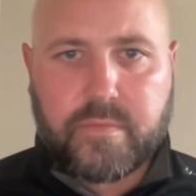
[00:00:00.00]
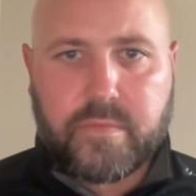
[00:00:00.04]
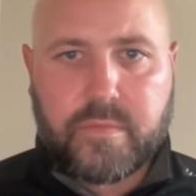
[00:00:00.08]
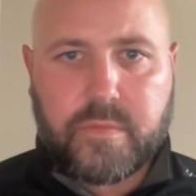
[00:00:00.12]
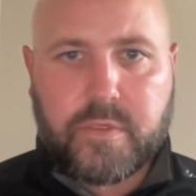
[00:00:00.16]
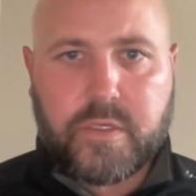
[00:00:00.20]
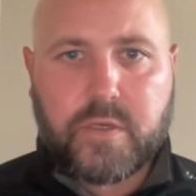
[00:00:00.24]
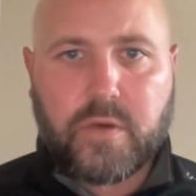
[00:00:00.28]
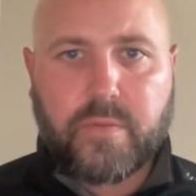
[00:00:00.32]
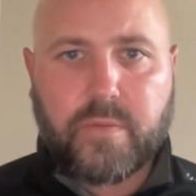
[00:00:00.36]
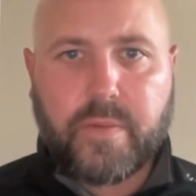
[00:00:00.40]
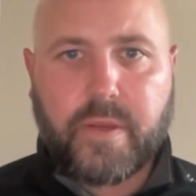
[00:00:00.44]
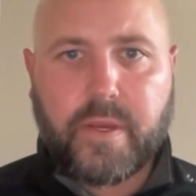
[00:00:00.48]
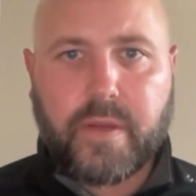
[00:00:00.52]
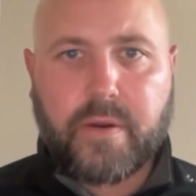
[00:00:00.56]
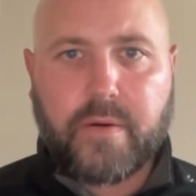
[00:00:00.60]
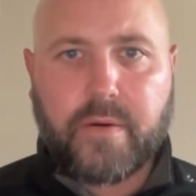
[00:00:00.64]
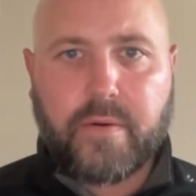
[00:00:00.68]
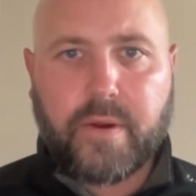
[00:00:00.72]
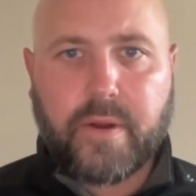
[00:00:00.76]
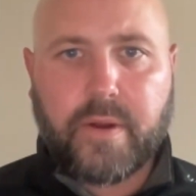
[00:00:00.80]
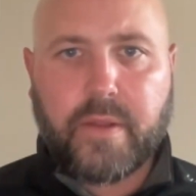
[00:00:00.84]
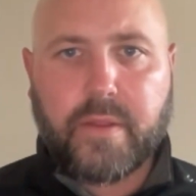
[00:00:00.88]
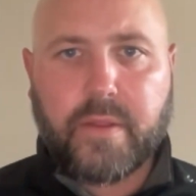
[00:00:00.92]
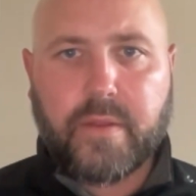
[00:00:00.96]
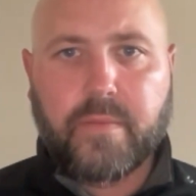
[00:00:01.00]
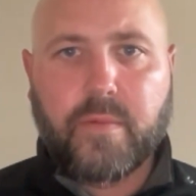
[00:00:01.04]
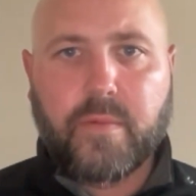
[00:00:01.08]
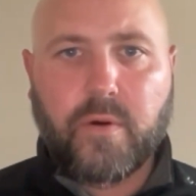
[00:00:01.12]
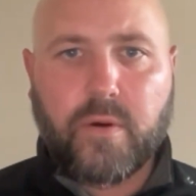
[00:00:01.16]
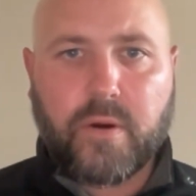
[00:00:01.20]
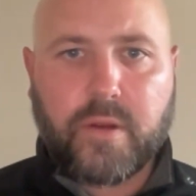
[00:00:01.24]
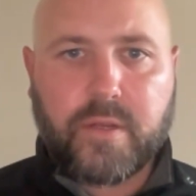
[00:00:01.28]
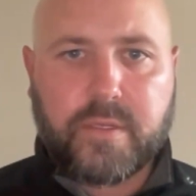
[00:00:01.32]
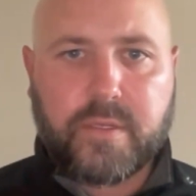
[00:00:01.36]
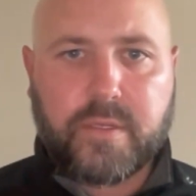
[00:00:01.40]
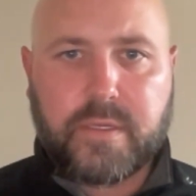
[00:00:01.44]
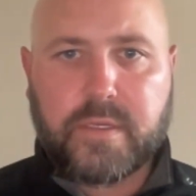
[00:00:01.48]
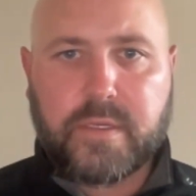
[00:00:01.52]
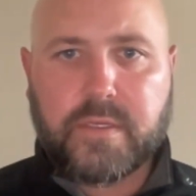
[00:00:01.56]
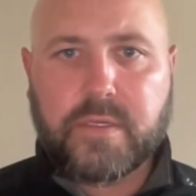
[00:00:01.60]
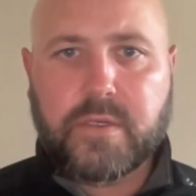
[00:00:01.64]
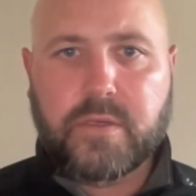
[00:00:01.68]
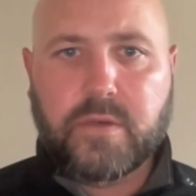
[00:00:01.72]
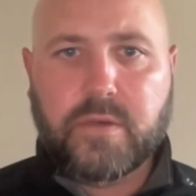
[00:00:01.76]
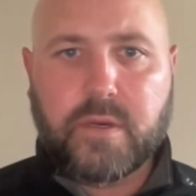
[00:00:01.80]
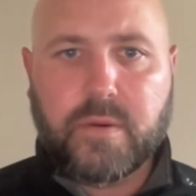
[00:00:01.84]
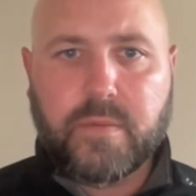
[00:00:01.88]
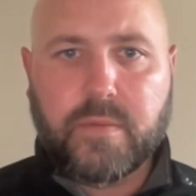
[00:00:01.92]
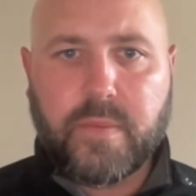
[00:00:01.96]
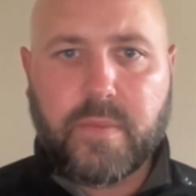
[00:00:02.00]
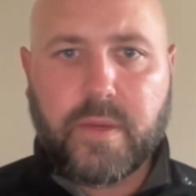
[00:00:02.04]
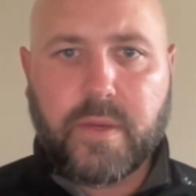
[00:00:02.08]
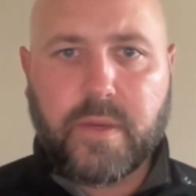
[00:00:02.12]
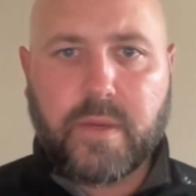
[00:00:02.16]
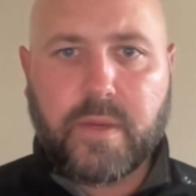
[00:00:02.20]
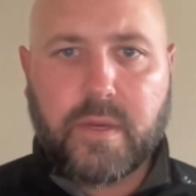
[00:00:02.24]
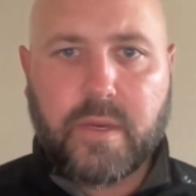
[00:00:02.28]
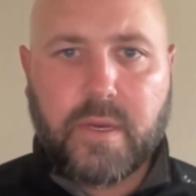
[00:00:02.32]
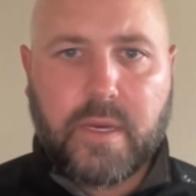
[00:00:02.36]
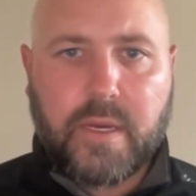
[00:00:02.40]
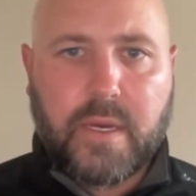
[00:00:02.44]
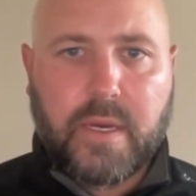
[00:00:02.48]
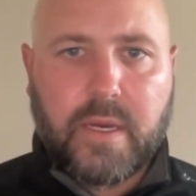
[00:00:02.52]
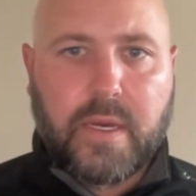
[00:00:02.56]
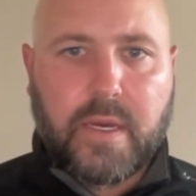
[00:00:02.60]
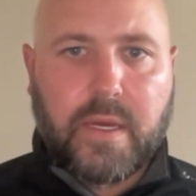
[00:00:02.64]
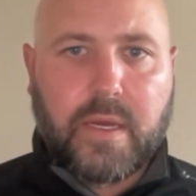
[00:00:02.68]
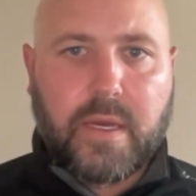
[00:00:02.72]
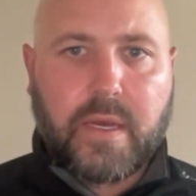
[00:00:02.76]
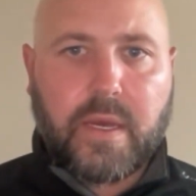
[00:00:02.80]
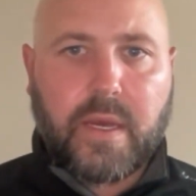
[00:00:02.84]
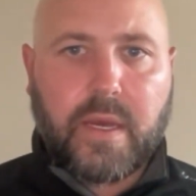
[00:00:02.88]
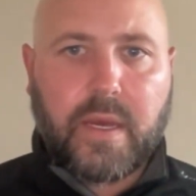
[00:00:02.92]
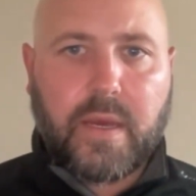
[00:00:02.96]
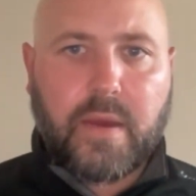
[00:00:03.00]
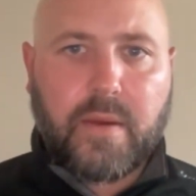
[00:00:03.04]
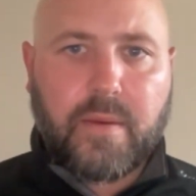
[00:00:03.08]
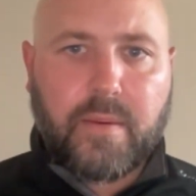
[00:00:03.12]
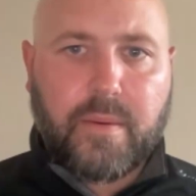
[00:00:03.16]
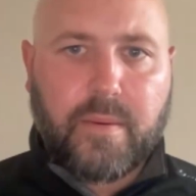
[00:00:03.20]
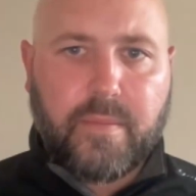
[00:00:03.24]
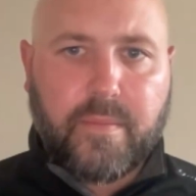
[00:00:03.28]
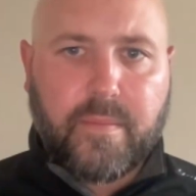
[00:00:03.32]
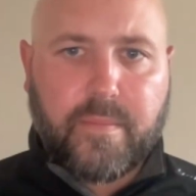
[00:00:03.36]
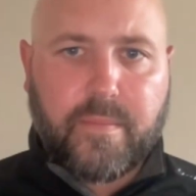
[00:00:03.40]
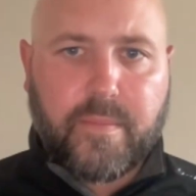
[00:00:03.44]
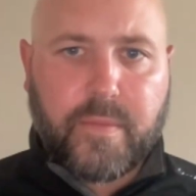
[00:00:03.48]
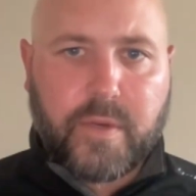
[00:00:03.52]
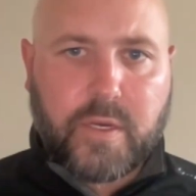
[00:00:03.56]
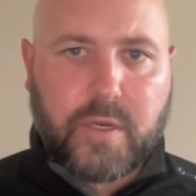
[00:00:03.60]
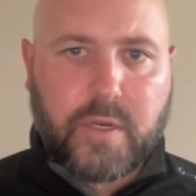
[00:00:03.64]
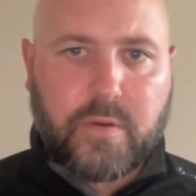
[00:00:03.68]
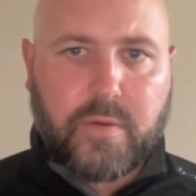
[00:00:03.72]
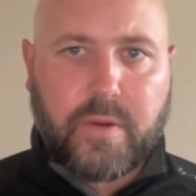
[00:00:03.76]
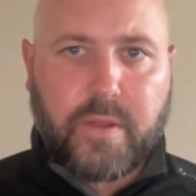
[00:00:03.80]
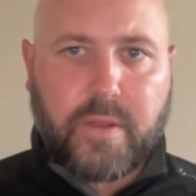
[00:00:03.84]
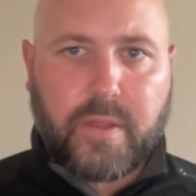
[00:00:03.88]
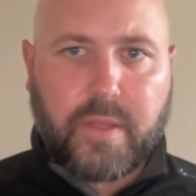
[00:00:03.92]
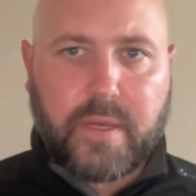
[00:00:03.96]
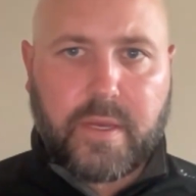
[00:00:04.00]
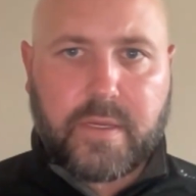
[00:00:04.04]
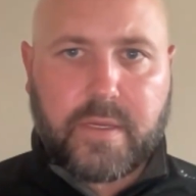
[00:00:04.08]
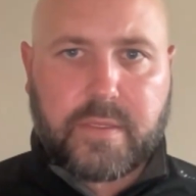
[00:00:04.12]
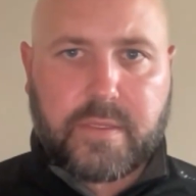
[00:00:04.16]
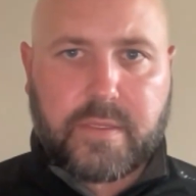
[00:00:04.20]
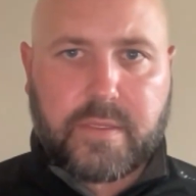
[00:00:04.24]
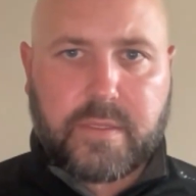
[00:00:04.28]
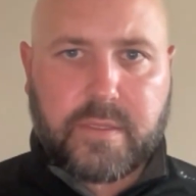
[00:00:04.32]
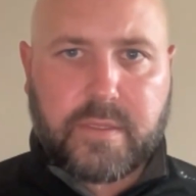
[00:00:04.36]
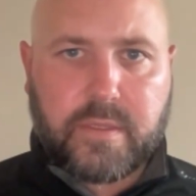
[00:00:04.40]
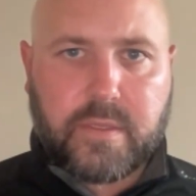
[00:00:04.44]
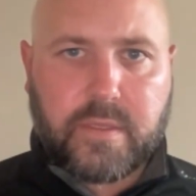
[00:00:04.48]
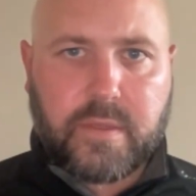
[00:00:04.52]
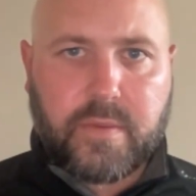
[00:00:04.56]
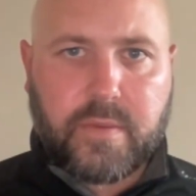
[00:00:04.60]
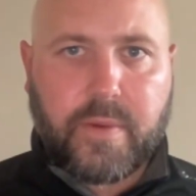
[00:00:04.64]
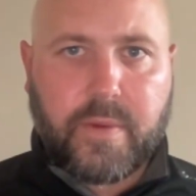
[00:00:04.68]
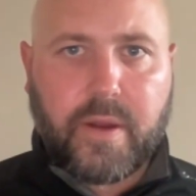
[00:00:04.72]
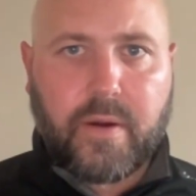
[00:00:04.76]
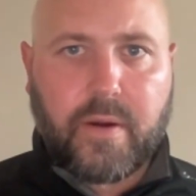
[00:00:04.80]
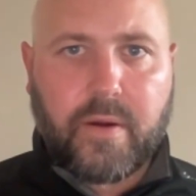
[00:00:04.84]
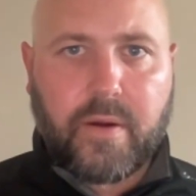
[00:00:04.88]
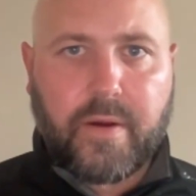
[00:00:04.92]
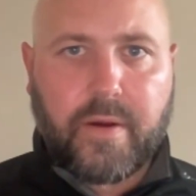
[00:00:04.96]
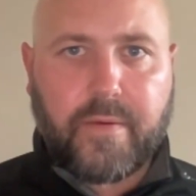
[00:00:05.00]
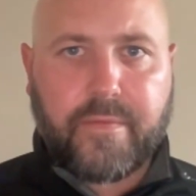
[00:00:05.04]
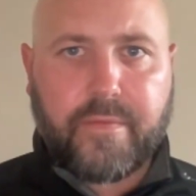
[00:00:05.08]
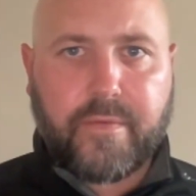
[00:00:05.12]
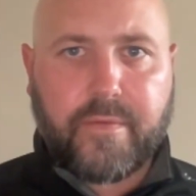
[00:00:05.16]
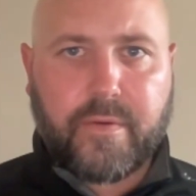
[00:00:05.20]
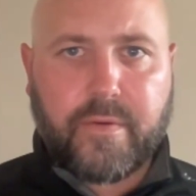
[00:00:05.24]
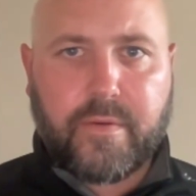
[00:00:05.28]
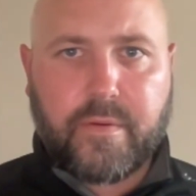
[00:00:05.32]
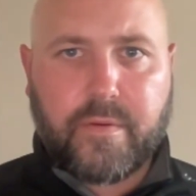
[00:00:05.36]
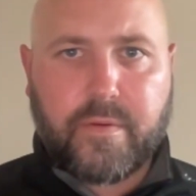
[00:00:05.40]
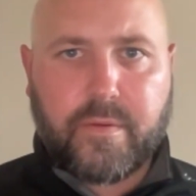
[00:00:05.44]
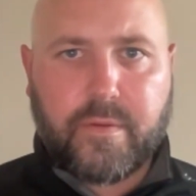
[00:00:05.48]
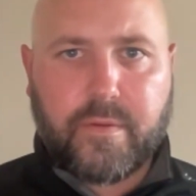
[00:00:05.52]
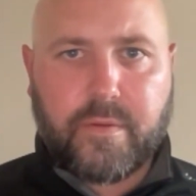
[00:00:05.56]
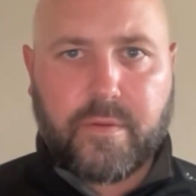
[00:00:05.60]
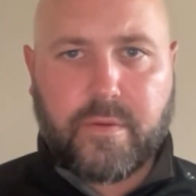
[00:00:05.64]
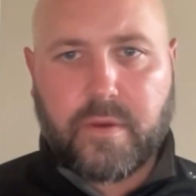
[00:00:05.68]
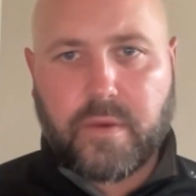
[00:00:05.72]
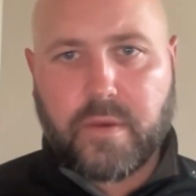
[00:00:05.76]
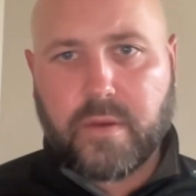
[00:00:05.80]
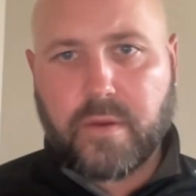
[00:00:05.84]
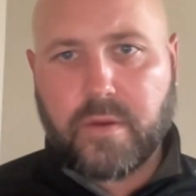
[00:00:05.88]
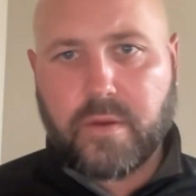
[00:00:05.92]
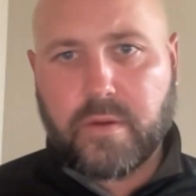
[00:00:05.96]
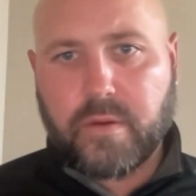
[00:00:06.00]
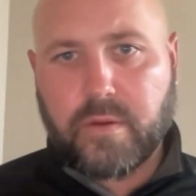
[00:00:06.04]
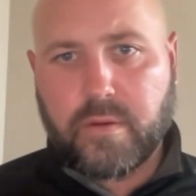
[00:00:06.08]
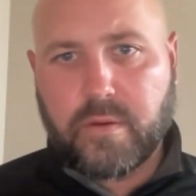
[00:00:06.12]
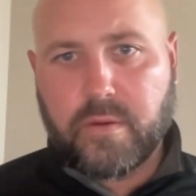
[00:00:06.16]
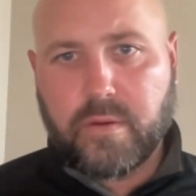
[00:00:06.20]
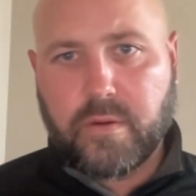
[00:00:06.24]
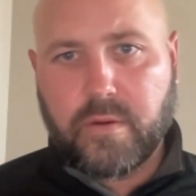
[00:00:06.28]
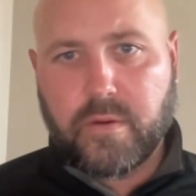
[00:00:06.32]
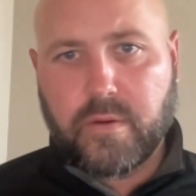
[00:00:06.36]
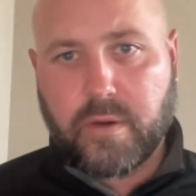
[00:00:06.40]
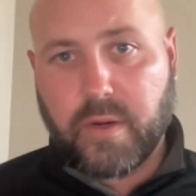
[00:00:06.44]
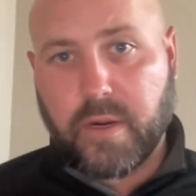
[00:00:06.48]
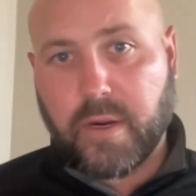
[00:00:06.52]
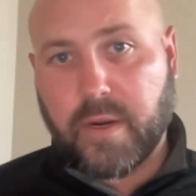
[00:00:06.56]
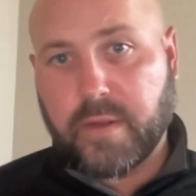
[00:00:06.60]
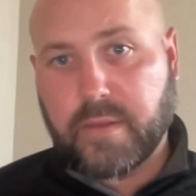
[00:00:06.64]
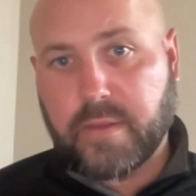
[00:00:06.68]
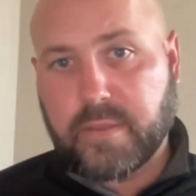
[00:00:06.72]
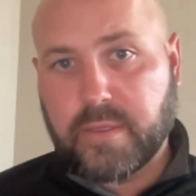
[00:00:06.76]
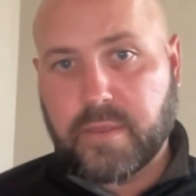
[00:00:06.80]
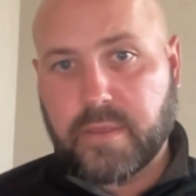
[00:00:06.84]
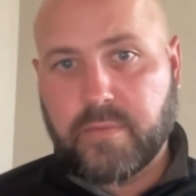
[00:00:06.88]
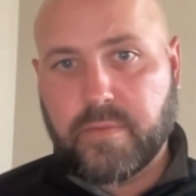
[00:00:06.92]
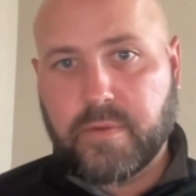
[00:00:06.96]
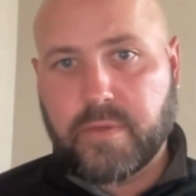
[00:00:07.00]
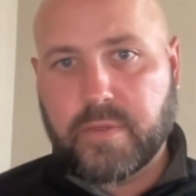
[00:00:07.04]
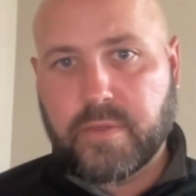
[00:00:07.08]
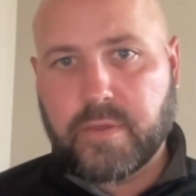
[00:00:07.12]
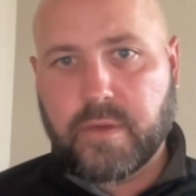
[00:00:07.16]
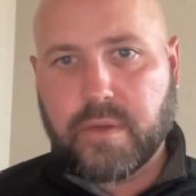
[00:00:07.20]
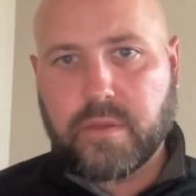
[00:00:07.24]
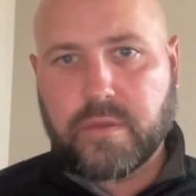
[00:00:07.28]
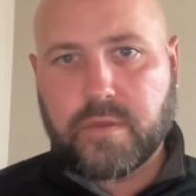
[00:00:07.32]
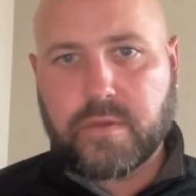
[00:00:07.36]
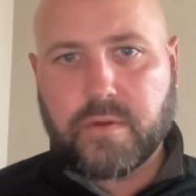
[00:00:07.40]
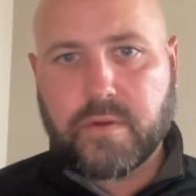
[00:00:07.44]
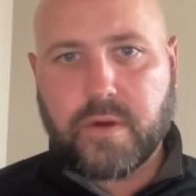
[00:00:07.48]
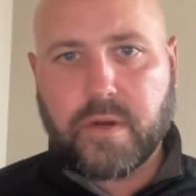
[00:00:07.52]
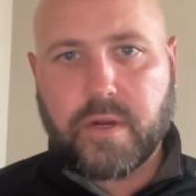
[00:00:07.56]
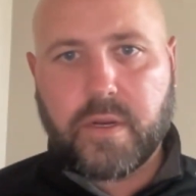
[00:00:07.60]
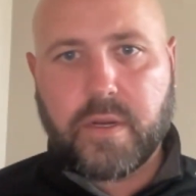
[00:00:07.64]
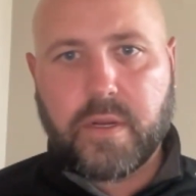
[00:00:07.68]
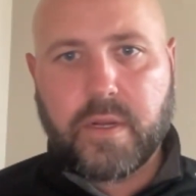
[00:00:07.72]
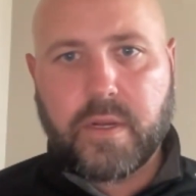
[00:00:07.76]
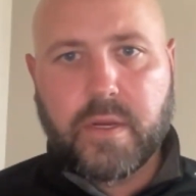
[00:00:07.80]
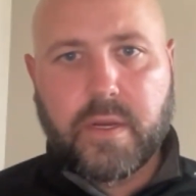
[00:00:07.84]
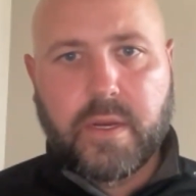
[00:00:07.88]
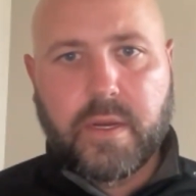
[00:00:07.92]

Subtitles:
So be it, right? The more consistent you can be doing this, the better off you're gonna see the results, right?